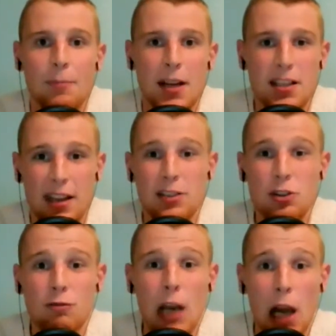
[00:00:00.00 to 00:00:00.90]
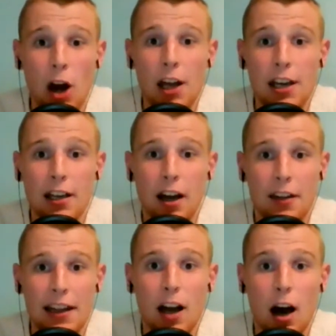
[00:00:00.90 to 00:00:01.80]
Because they do rely, I
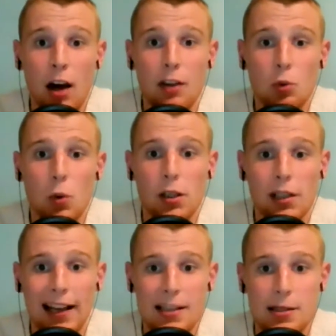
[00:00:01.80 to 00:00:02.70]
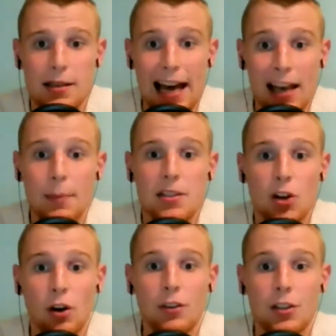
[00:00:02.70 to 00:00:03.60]
think, on the world-class element
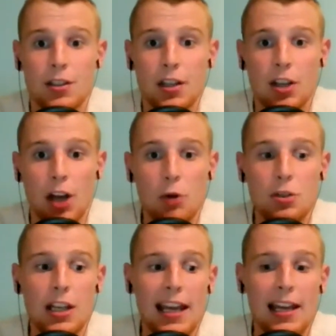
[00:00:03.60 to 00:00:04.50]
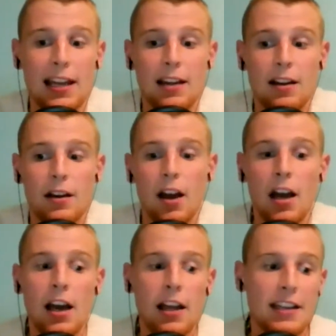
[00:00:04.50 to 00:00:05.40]
of it. The coaching.
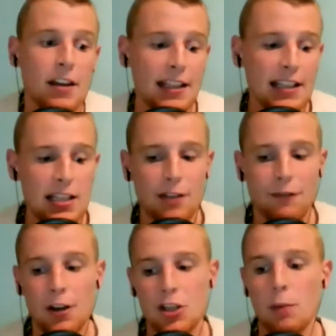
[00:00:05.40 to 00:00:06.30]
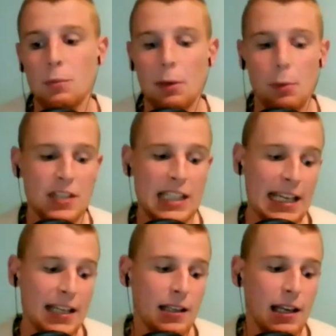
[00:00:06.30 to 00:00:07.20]
I think this is the first time that we've
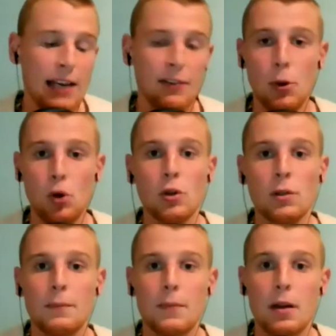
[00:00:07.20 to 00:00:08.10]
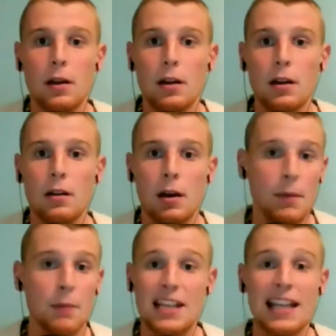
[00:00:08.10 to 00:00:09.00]
seen Liverpool.
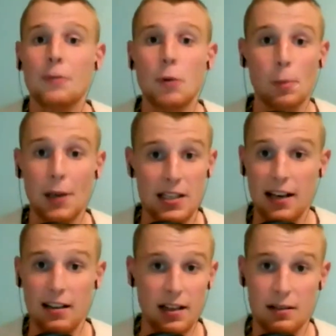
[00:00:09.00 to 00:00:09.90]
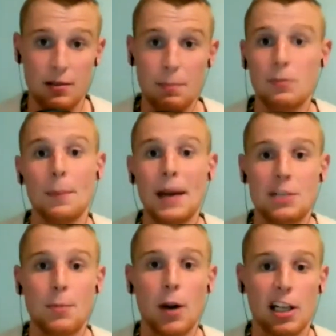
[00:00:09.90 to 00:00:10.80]
I'm saying Liverpool because they're the
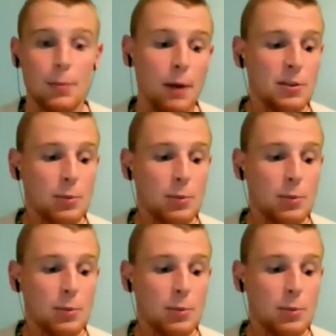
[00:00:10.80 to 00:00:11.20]
benchmark at the moment.